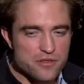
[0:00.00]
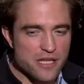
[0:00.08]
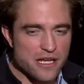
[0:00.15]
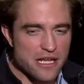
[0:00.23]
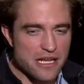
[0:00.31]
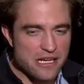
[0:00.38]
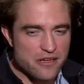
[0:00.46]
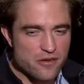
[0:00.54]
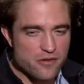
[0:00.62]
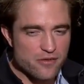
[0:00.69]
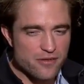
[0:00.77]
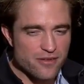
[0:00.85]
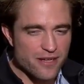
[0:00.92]
it was like,
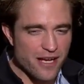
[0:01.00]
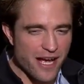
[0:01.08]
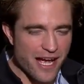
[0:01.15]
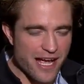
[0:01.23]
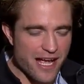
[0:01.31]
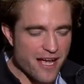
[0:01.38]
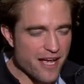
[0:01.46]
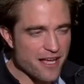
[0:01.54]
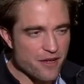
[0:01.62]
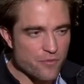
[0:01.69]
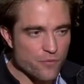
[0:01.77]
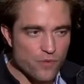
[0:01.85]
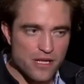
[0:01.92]

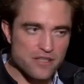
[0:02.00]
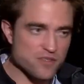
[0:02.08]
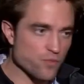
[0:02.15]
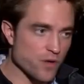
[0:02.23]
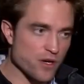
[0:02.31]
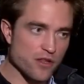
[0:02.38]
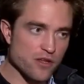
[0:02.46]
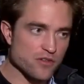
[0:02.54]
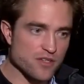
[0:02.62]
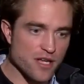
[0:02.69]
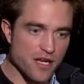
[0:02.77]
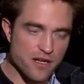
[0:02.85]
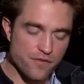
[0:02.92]
it's one of
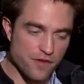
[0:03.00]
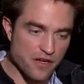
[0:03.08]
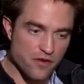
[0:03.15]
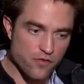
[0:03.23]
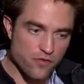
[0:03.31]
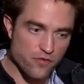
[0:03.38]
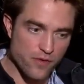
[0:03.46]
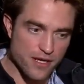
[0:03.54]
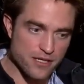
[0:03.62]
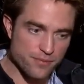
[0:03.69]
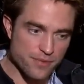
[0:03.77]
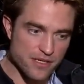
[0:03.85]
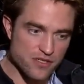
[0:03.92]
those kind of
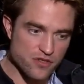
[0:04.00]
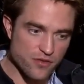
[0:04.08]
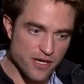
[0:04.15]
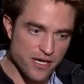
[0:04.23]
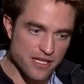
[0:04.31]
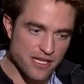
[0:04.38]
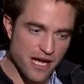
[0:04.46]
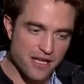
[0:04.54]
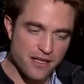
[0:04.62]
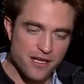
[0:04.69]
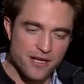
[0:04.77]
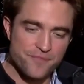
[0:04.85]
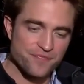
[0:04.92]
incredibly strange,
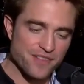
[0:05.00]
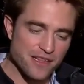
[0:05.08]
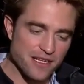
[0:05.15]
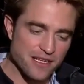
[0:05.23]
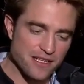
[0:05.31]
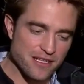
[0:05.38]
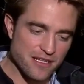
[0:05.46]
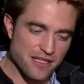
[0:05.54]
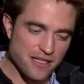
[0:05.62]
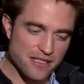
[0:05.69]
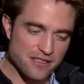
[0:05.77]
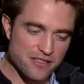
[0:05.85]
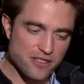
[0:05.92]

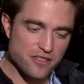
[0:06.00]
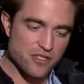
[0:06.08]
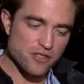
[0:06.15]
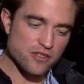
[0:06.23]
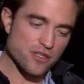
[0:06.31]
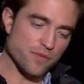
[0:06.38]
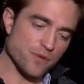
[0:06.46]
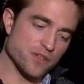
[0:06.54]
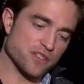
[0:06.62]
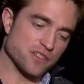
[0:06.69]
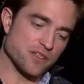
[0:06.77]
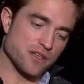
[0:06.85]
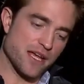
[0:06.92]
to do something
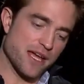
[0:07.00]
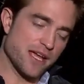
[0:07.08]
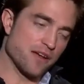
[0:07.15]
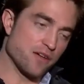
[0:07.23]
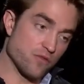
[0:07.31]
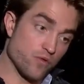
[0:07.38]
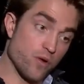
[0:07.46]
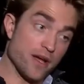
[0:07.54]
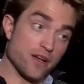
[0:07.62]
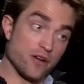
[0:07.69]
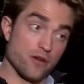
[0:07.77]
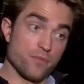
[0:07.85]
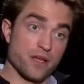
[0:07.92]
which is quite
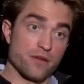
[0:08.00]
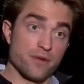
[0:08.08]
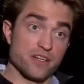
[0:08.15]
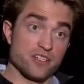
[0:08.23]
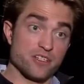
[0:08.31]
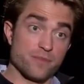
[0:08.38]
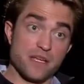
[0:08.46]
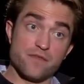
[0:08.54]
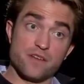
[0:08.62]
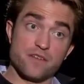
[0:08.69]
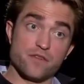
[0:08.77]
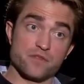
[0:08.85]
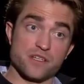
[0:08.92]
a complicated relationship,
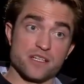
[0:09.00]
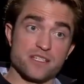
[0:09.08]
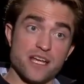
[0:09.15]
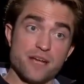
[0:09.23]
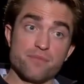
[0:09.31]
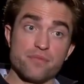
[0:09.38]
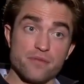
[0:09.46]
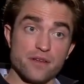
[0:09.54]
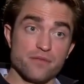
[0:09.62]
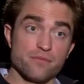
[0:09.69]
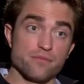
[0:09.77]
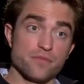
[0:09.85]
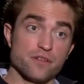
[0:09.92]
even if it was a
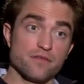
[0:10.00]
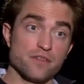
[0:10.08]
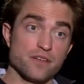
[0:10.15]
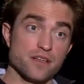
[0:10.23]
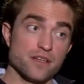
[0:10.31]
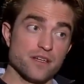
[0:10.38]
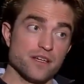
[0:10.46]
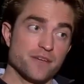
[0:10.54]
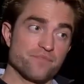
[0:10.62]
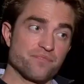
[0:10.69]
contemporary movie. Sure.